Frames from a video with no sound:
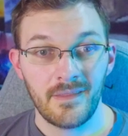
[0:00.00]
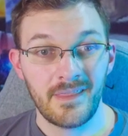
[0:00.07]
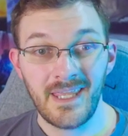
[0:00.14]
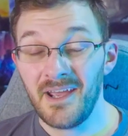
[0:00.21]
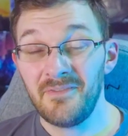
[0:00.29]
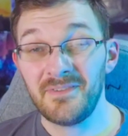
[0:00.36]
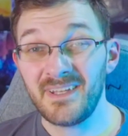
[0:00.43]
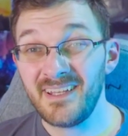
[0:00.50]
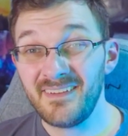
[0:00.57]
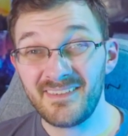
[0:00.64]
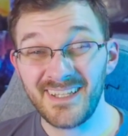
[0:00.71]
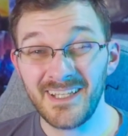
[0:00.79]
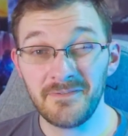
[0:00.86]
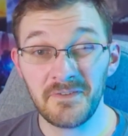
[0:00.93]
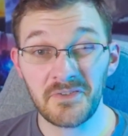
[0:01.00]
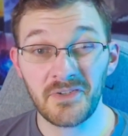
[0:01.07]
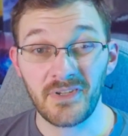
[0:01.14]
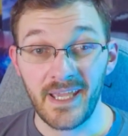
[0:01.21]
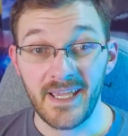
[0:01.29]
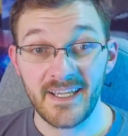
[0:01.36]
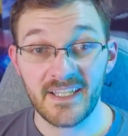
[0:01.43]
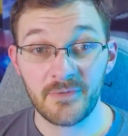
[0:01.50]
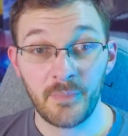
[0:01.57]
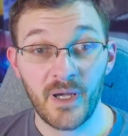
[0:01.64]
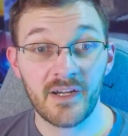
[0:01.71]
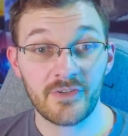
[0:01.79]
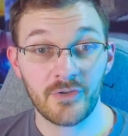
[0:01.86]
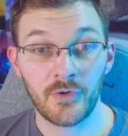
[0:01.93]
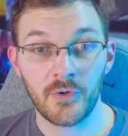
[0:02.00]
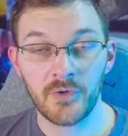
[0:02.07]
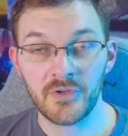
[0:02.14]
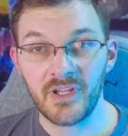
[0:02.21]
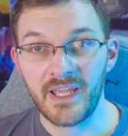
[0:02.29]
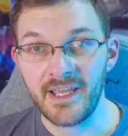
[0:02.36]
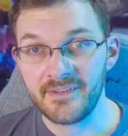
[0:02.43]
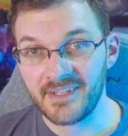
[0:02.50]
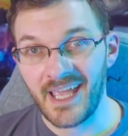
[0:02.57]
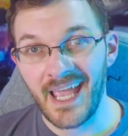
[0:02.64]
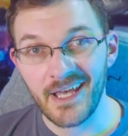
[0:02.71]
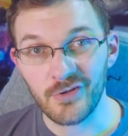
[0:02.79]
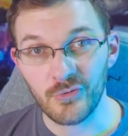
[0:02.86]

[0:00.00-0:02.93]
The F T C versus Xbox court case has